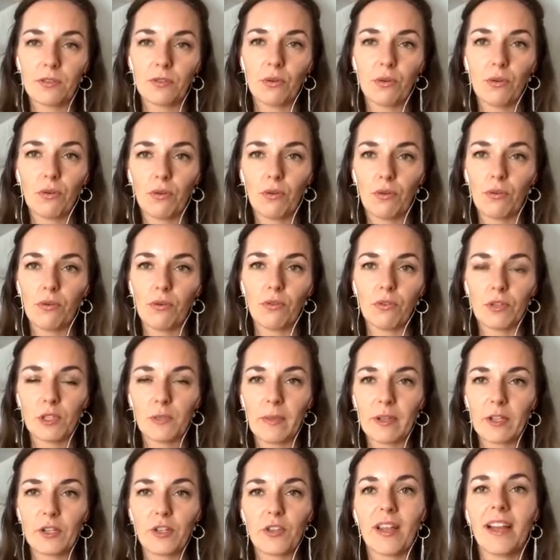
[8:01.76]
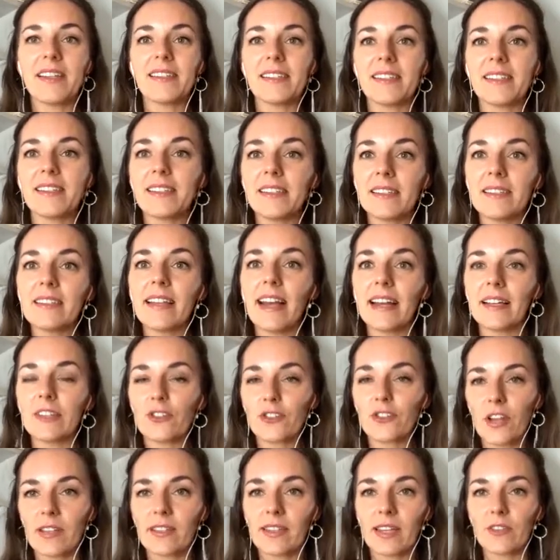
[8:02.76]
who specializes in
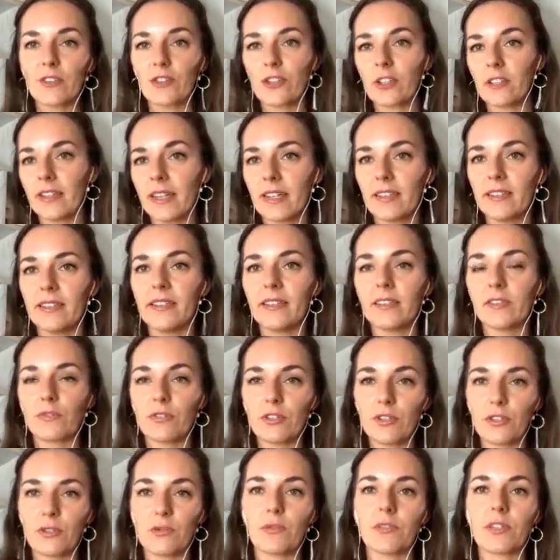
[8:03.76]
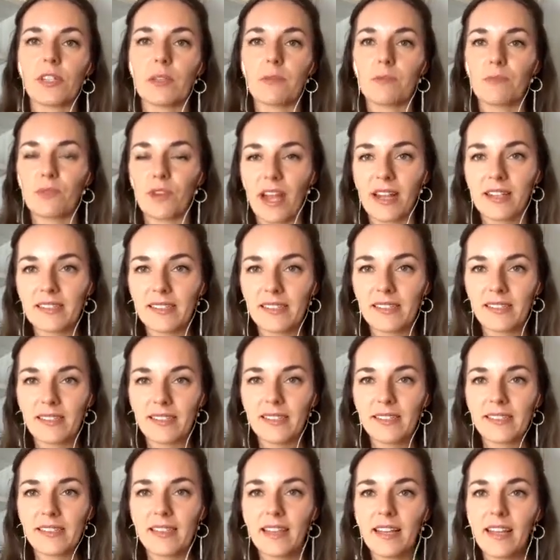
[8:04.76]
tantric techniques, rituals, and
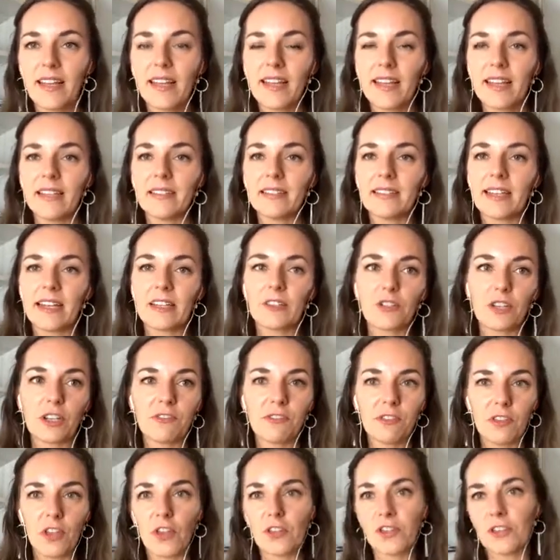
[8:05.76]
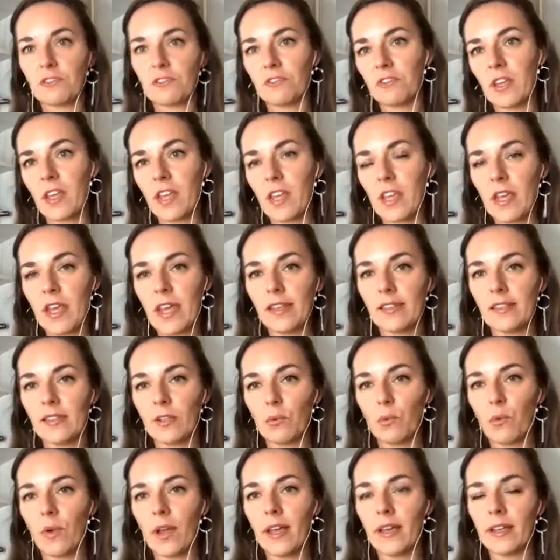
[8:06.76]
practices, in tantric philosophy and the
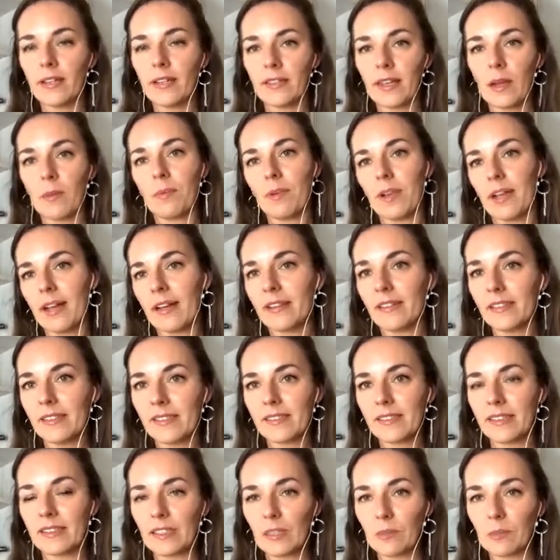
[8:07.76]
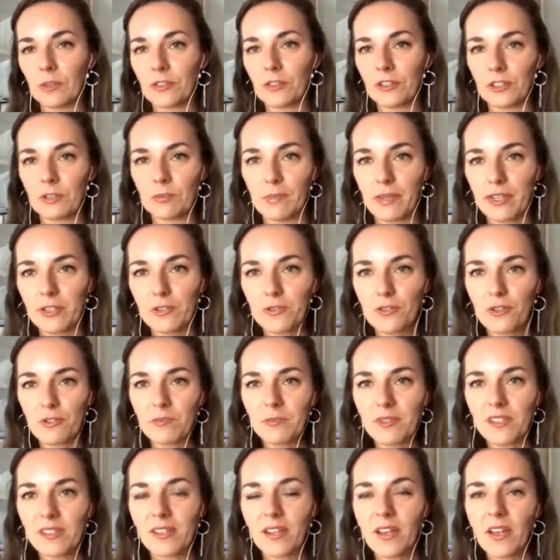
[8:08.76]
way it applies in the modern
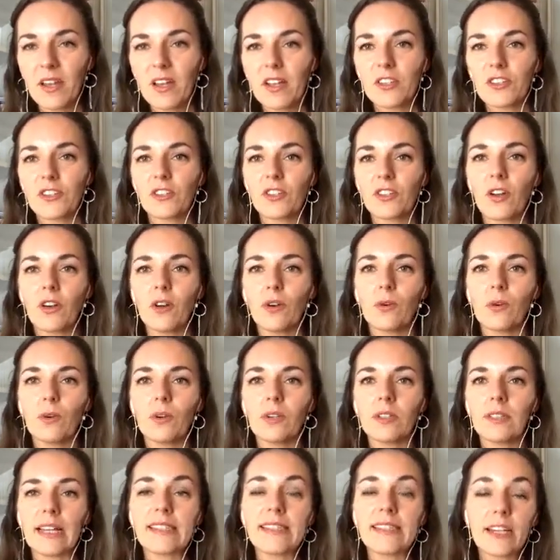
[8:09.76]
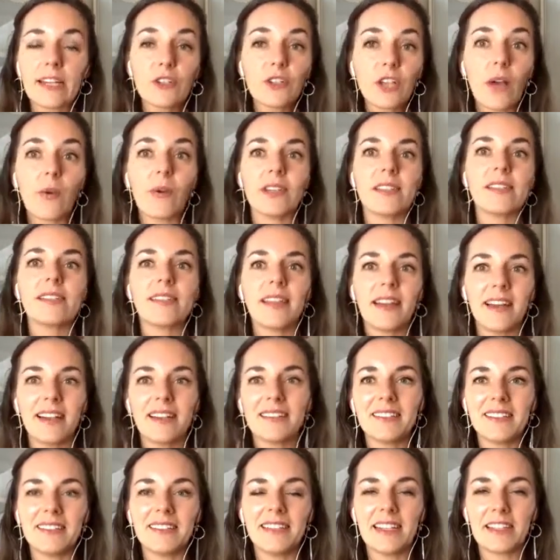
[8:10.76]
bedrooms. So that's actually how I
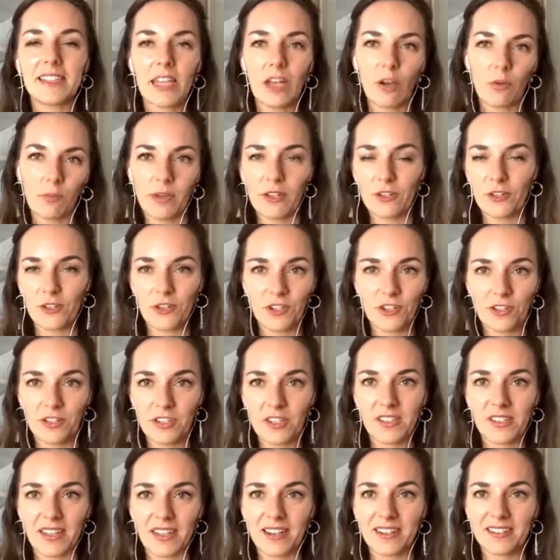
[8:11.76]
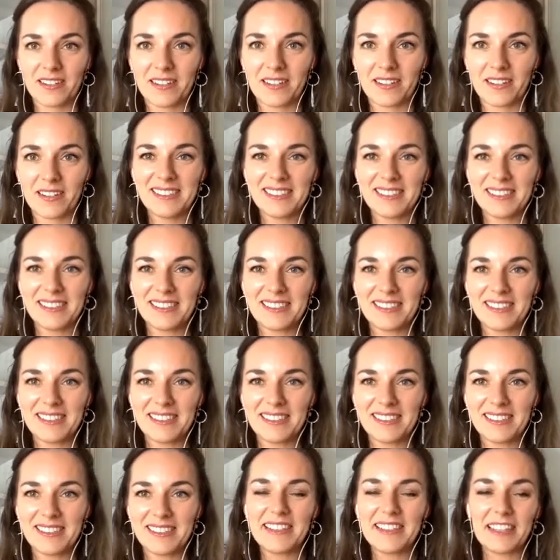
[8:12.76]
started. That's how my journey started.
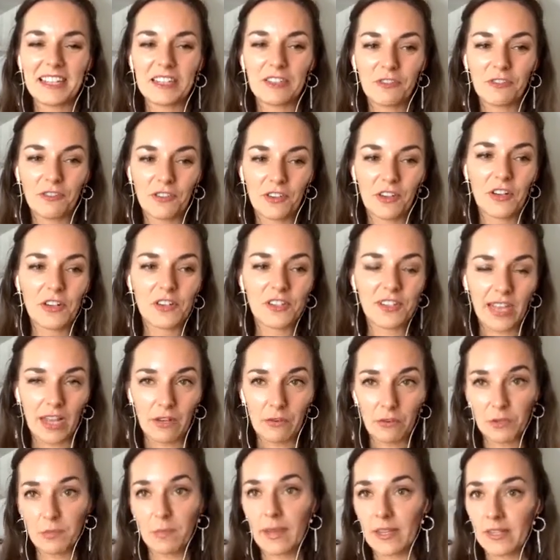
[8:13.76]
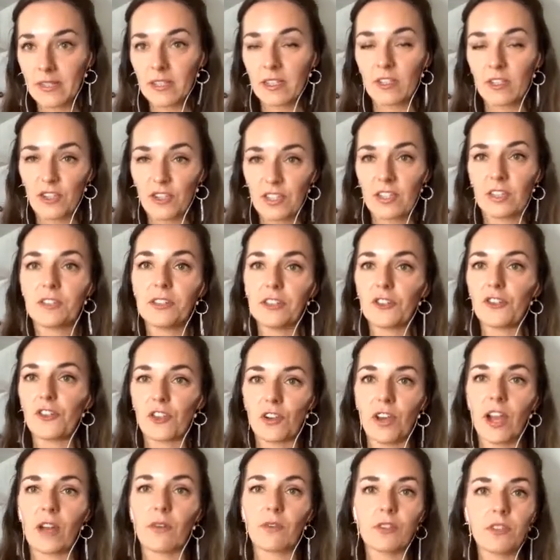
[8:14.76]
And at first, I was basically just a teacher.
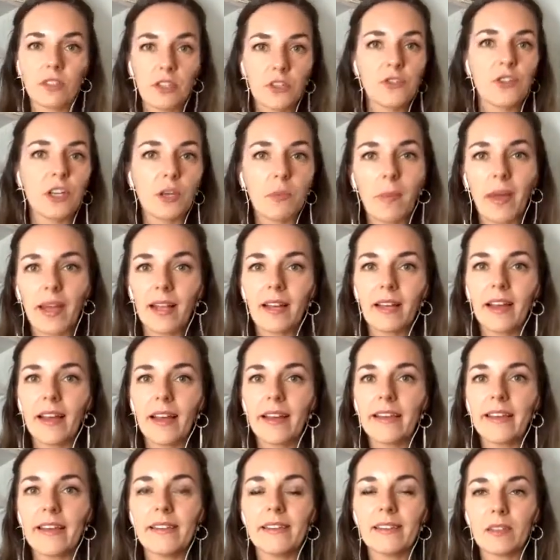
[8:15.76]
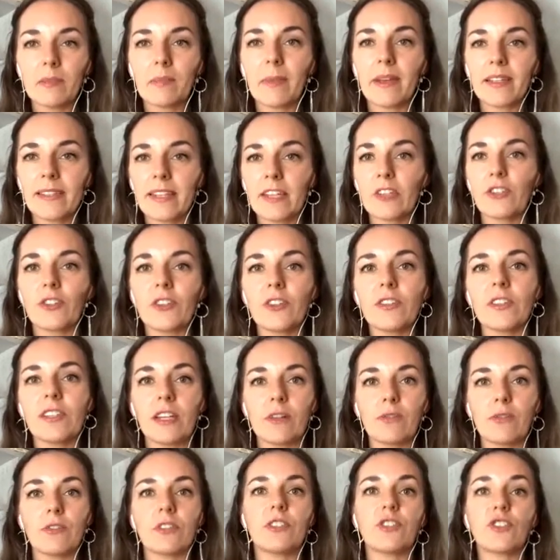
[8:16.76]
I was teaching my clients in my sessions.
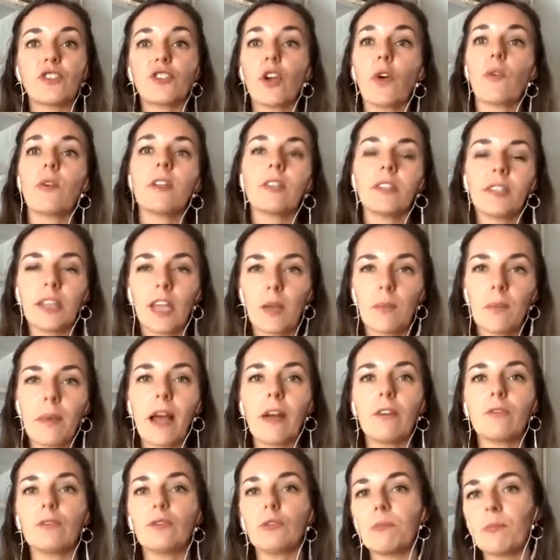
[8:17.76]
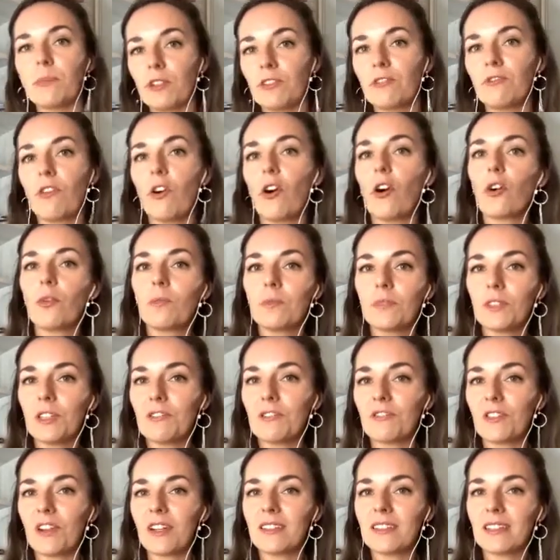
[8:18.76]
I was showing them how to perform
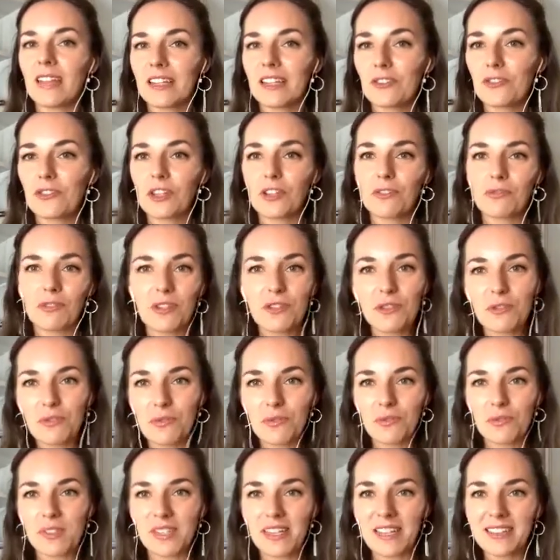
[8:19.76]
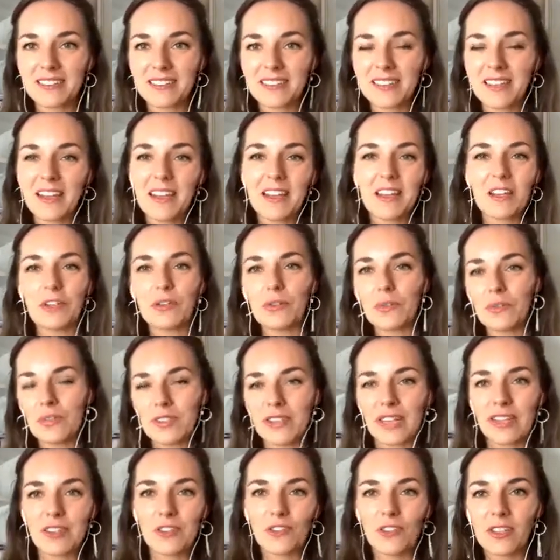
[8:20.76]
different tantric rituals and use
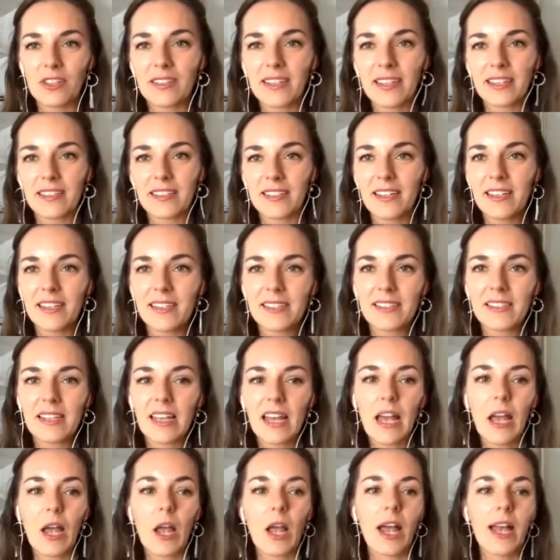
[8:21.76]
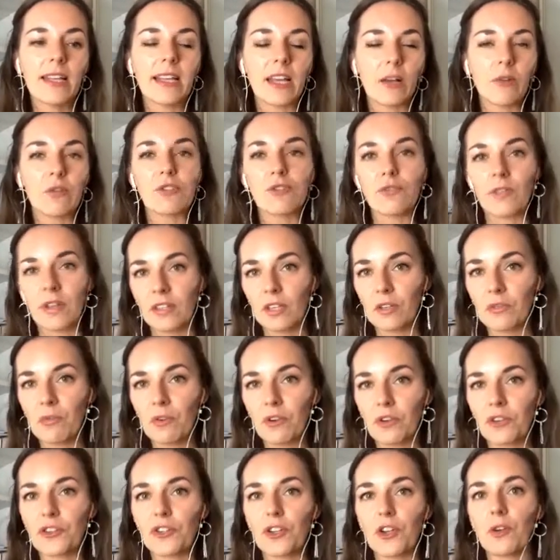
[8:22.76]
tantric techniques. And I was running
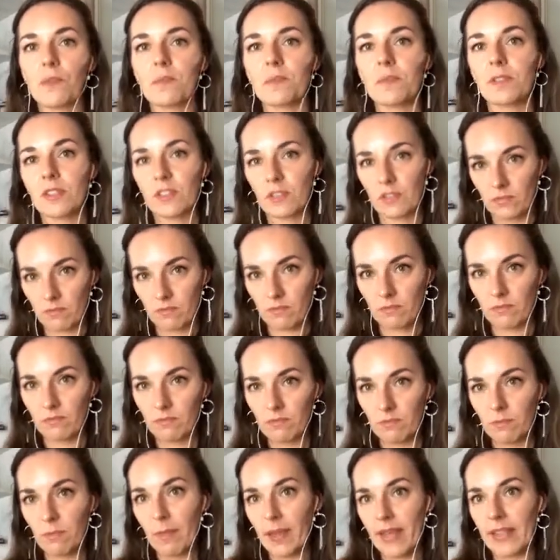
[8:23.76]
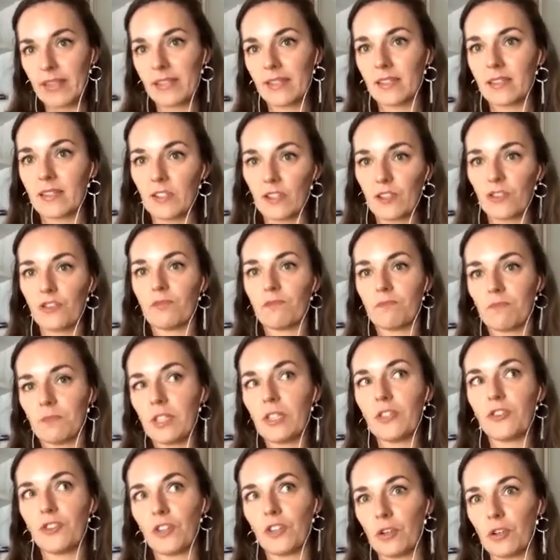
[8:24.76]
workshops, basically
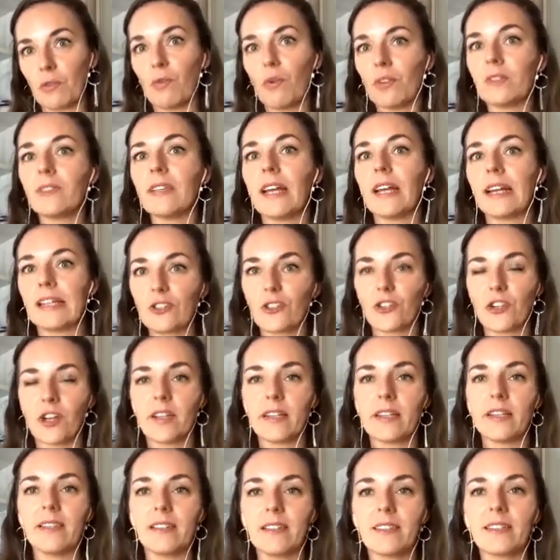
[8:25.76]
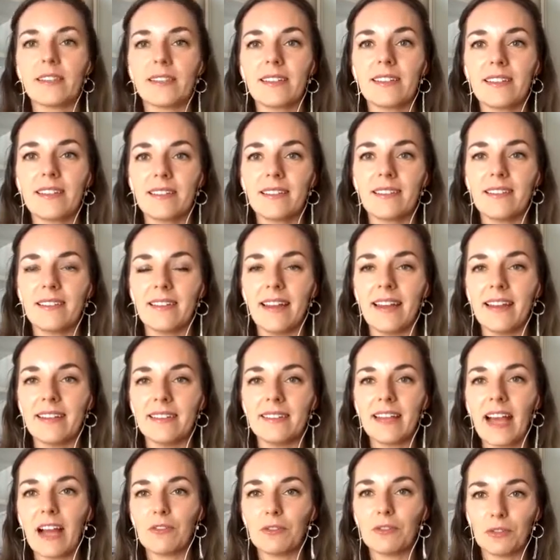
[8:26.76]
teaching what Tantra is and
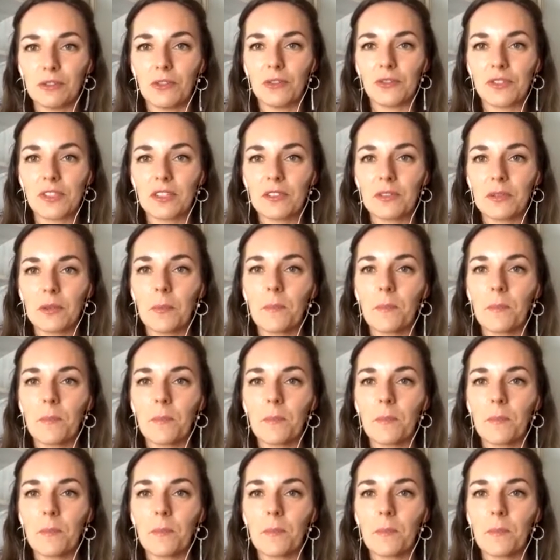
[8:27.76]
how to use it.